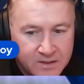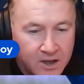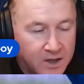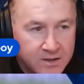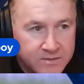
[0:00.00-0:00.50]

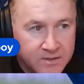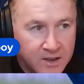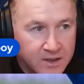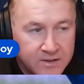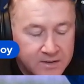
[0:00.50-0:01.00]
No.
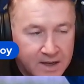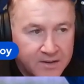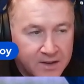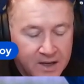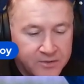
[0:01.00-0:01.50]

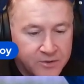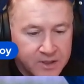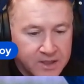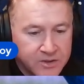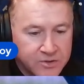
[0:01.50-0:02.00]
I thought
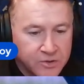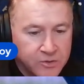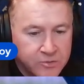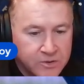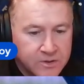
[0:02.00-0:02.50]
he'd get
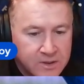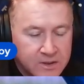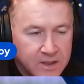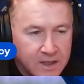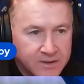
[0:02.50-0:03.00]
sold.
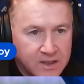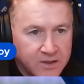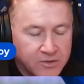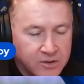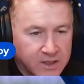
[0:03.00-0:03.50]
I really
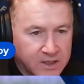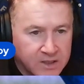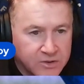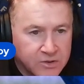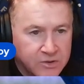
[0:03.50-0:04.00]
thought he'd
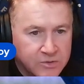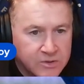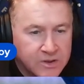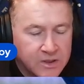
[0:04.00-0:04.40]
get sold.